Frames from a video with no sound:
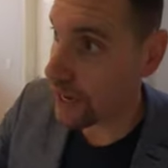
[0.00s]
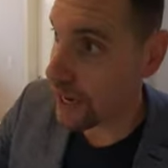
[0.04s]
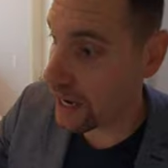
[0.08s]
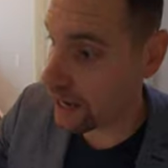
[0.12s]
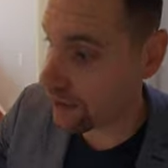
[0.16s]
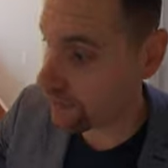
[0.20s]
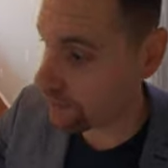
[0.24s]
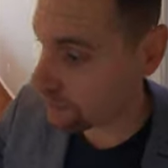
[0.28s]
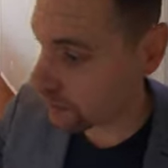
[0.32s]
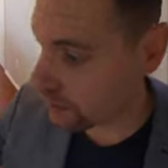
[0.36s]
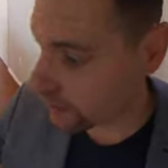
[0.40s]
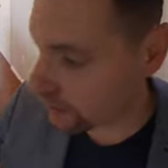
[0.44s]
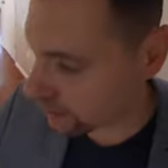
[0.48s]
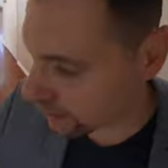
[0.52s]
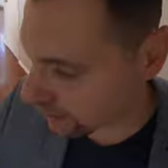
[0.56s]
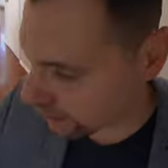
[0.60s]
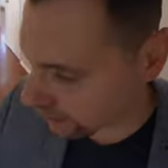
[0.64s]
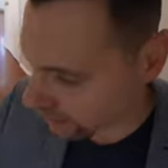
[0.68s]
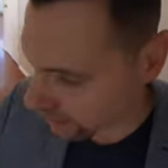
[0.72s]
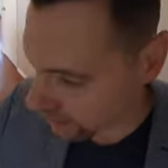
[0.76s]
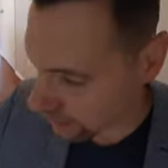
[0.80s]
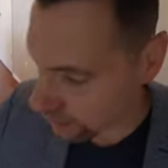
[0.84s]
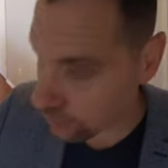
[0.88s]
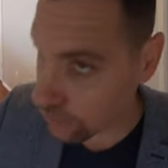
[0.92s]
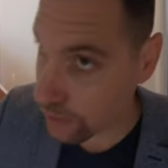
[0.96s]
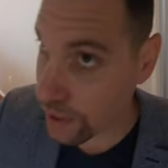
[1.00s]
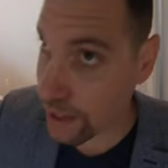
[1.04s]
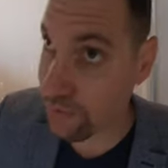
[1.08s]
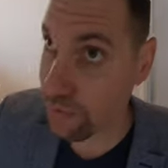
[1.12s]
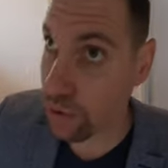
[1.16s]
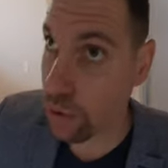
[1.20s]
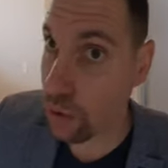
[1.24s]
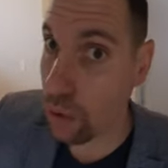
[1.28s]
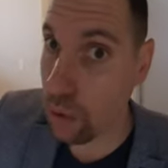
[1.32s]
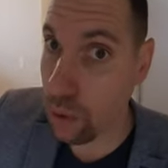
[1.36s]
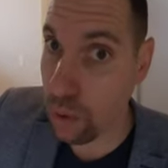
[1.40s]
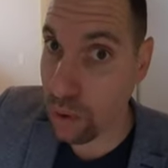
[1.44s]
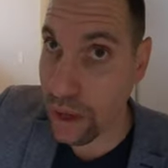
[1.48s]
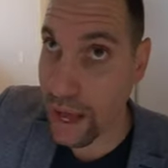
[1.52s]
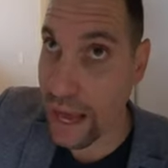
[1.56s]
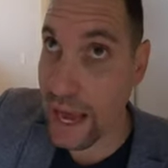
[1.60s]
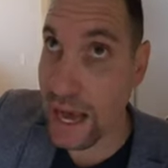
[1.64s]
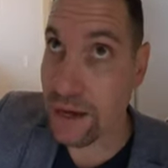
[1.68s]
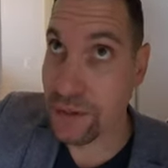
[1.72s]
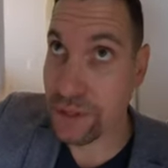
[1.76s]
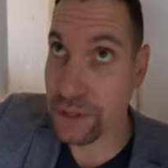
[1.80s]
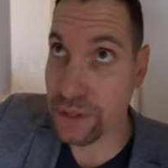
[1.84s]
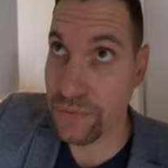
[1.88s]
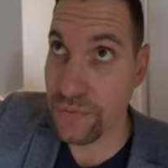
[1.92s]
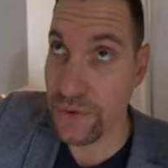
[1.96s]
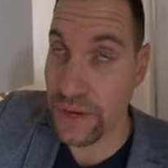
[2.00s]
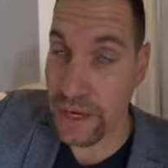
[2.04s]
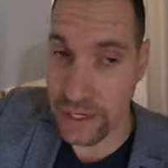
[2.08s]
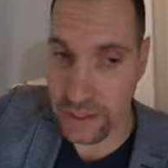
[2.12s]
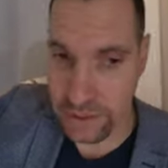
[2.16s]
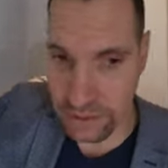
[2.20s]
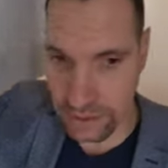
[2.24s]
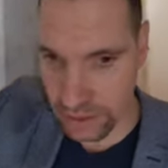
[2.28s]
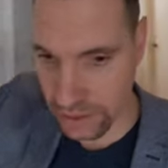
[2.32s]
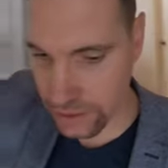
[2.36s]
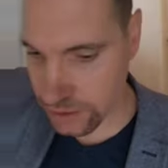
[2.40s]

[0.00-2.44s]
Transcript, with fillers: have uh, we have a whole house fan